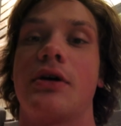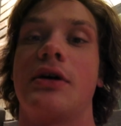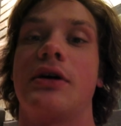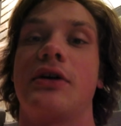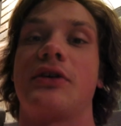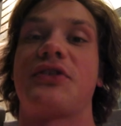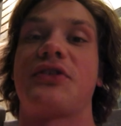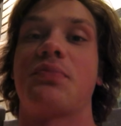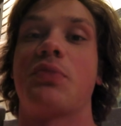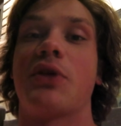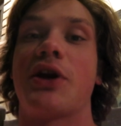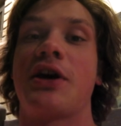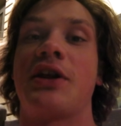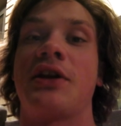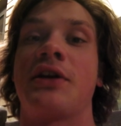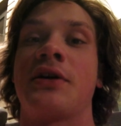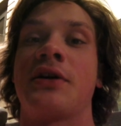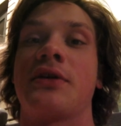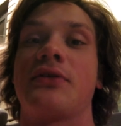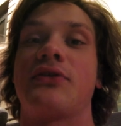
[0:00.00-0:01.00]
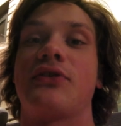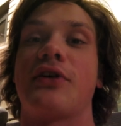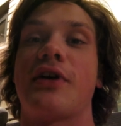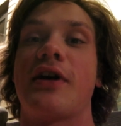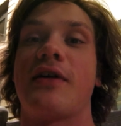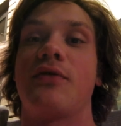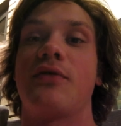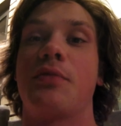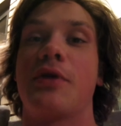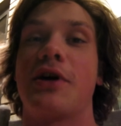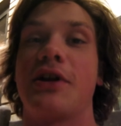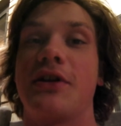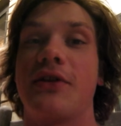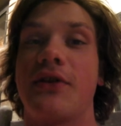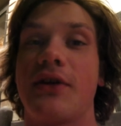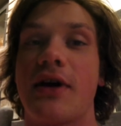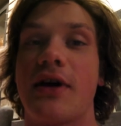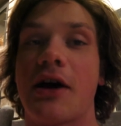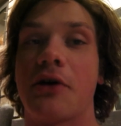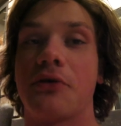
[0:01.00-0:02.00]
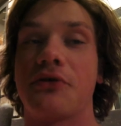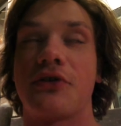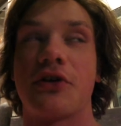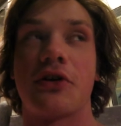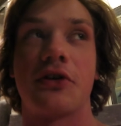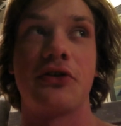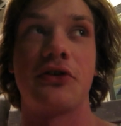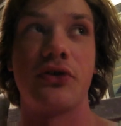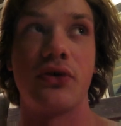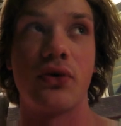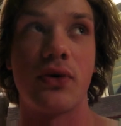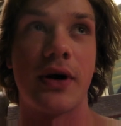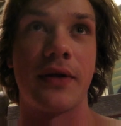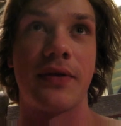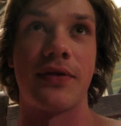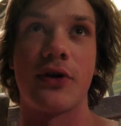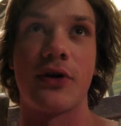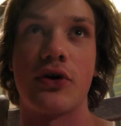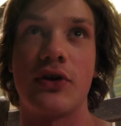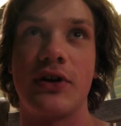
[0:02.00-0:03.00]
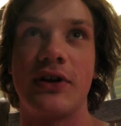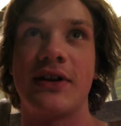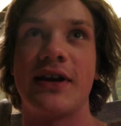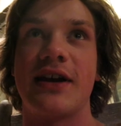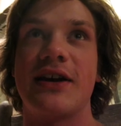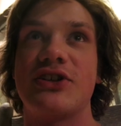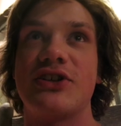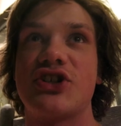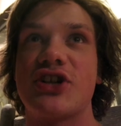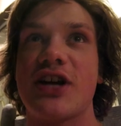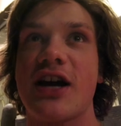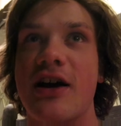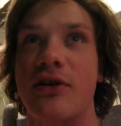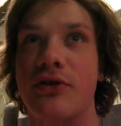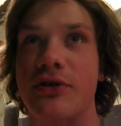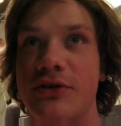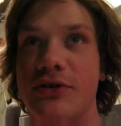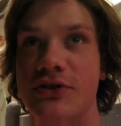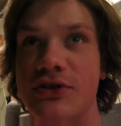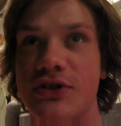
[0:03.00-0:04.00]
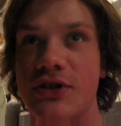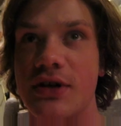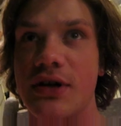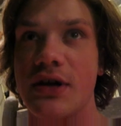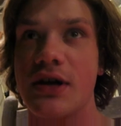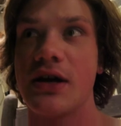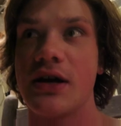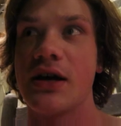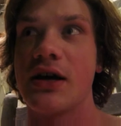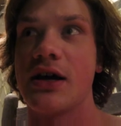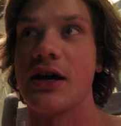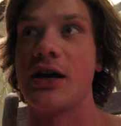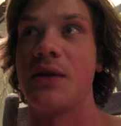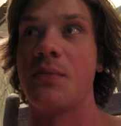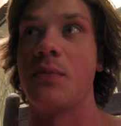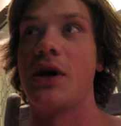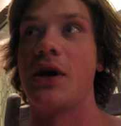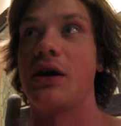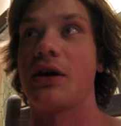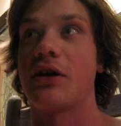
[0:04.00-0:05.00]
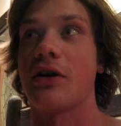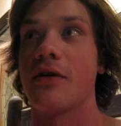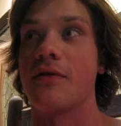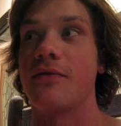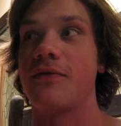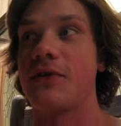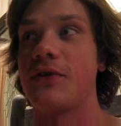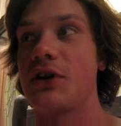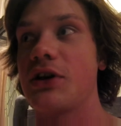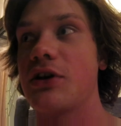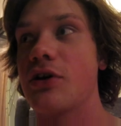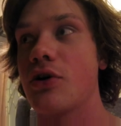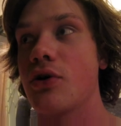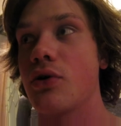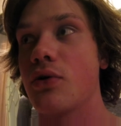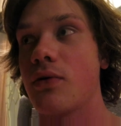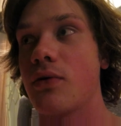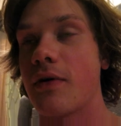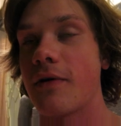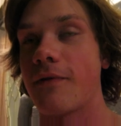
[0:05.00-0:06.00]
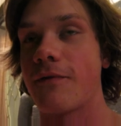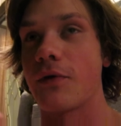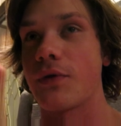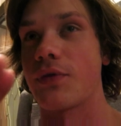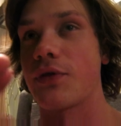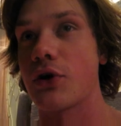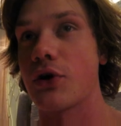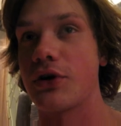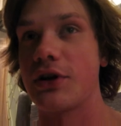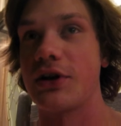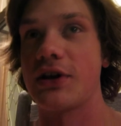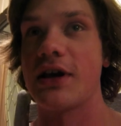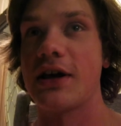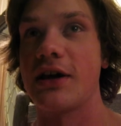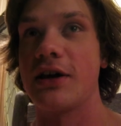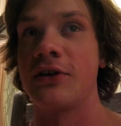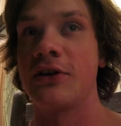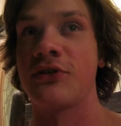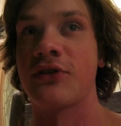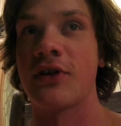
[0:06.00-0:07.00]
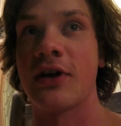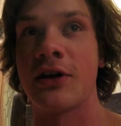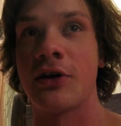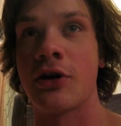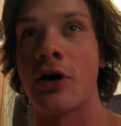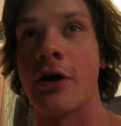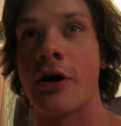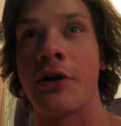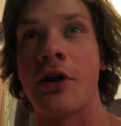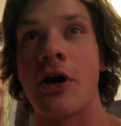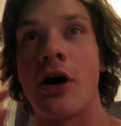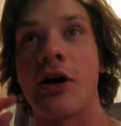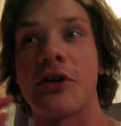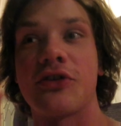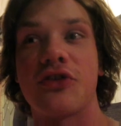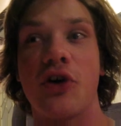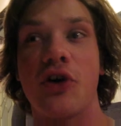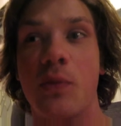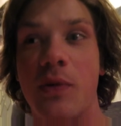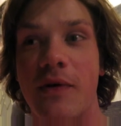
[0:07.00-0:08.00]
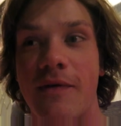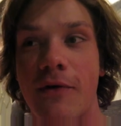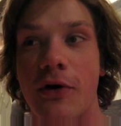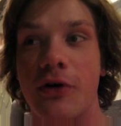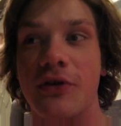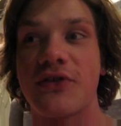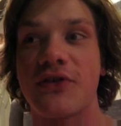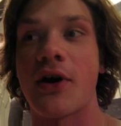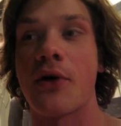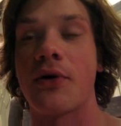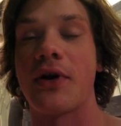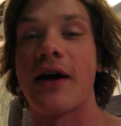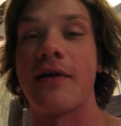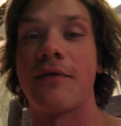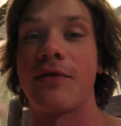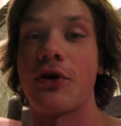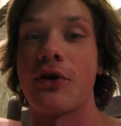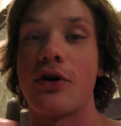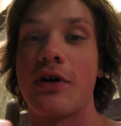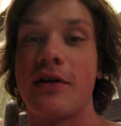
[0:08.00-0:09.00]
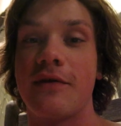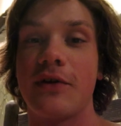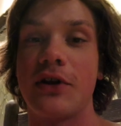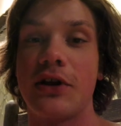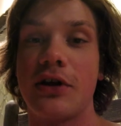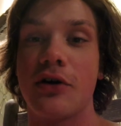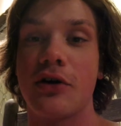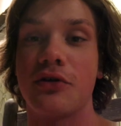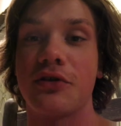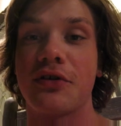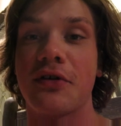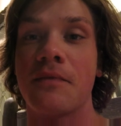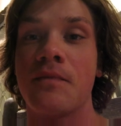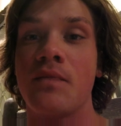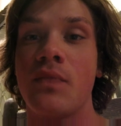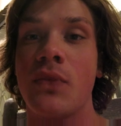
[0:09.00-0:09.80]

explaining to everybody that I was going to do a 30 day challenge and make a video for 30 days, and on October 1st, I would have 30 videos.